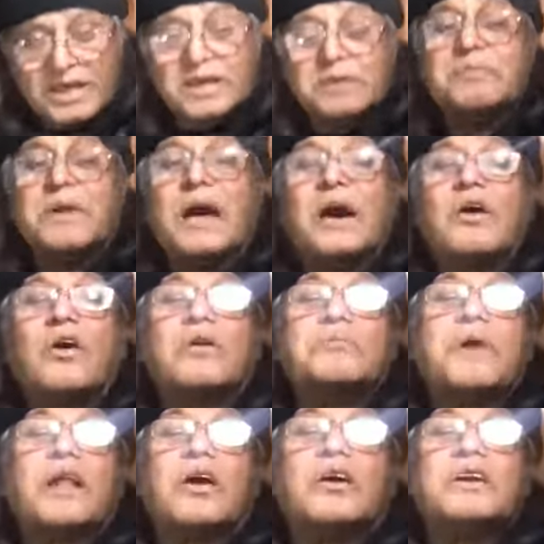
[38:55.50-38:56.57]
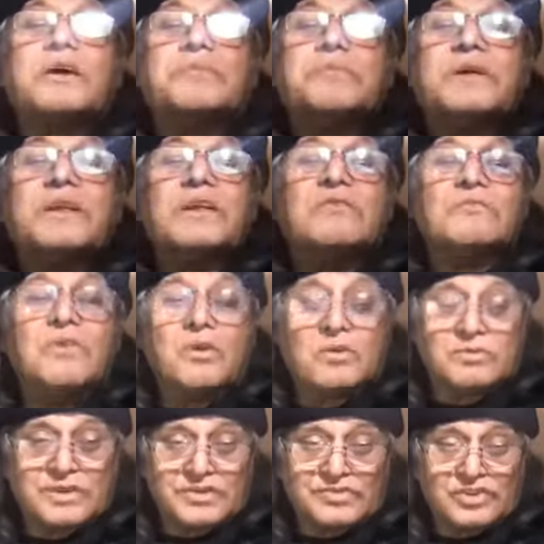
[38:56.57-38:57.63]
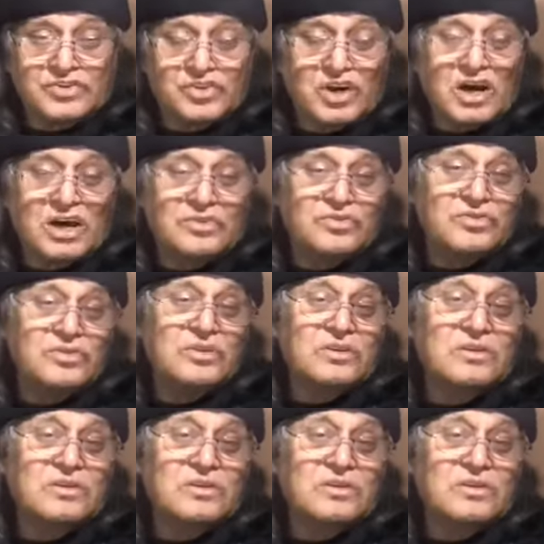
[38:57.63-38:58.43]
He may or may not have been involved as a judge